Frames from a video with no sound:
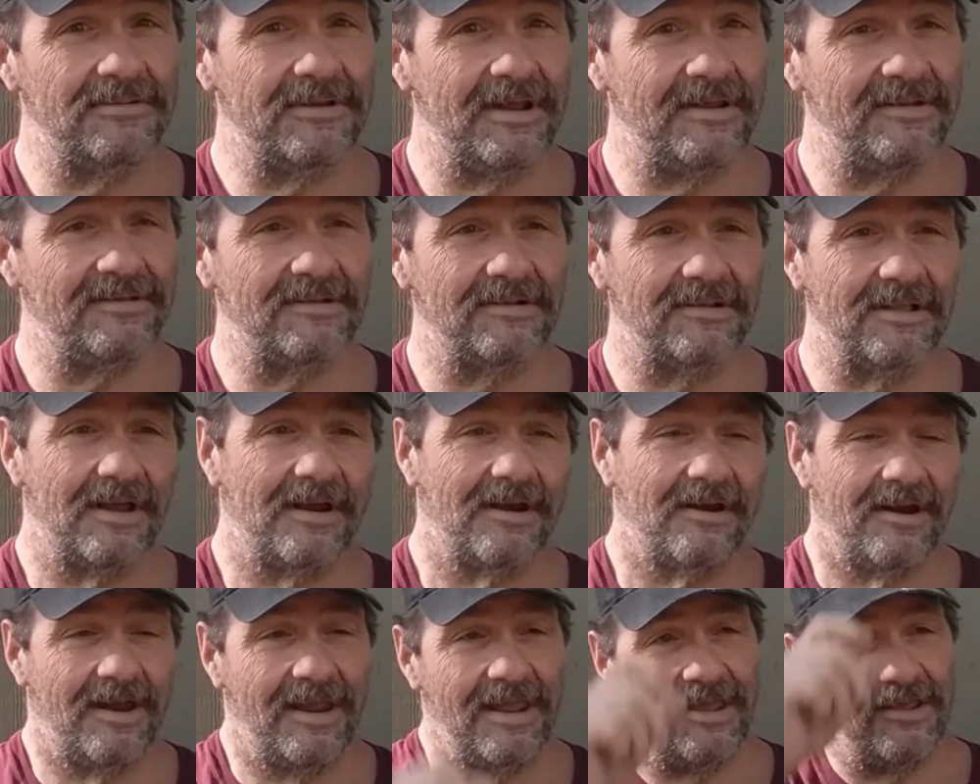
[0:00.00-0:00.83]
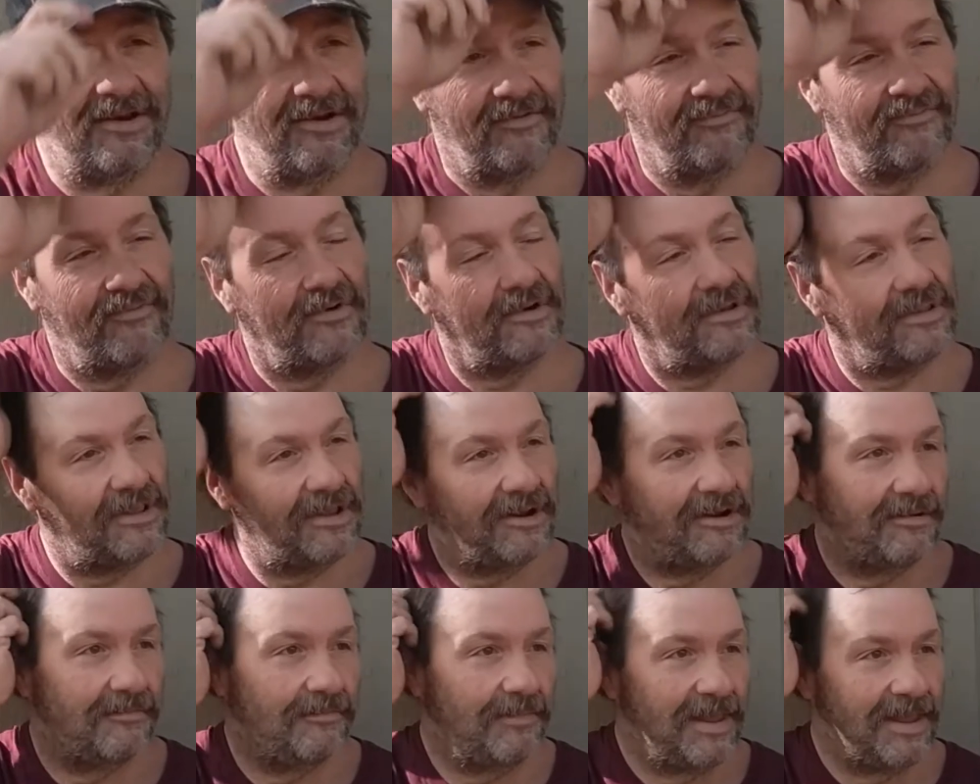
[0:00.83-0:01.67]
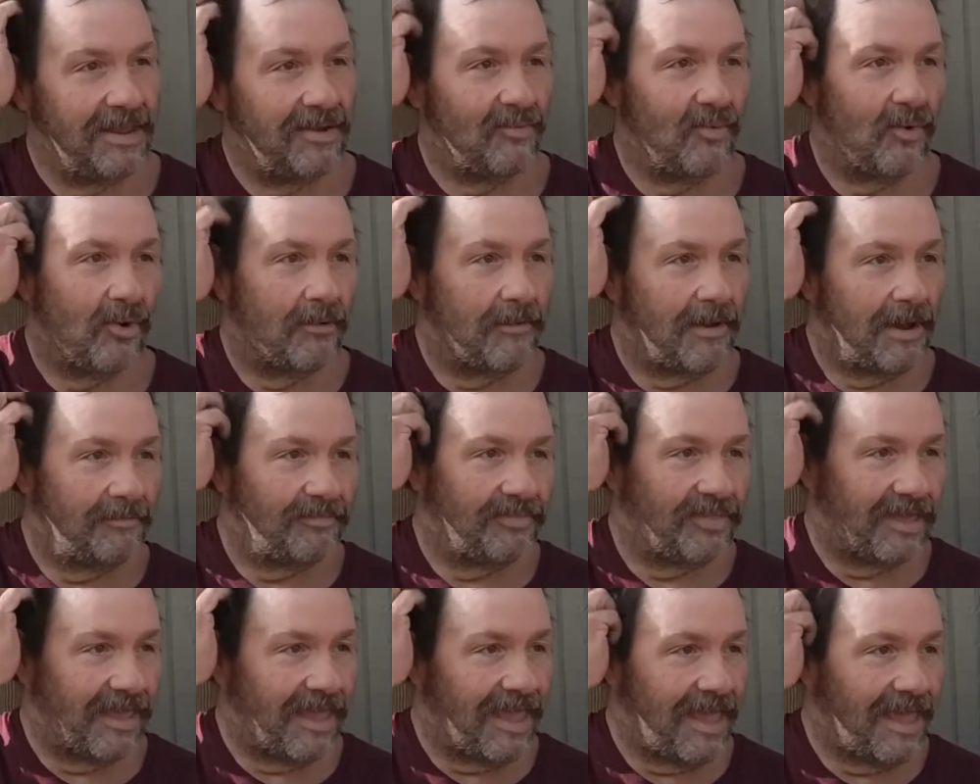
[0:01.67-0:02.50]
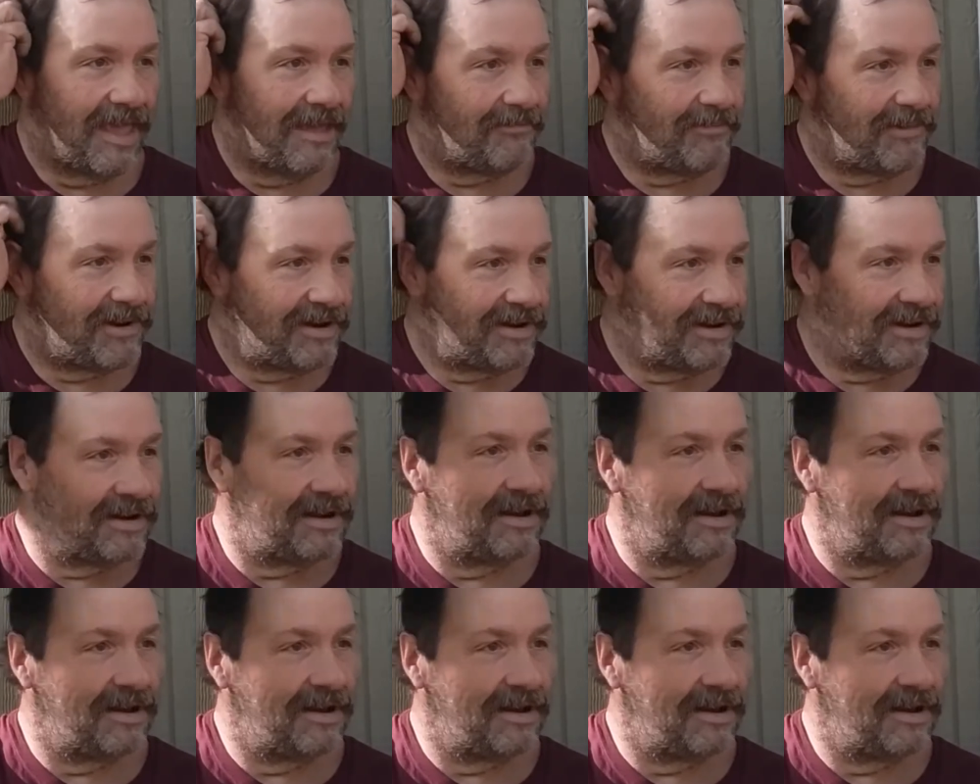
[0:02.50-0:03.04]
diesel air heater for a little bit, warm up the cabin.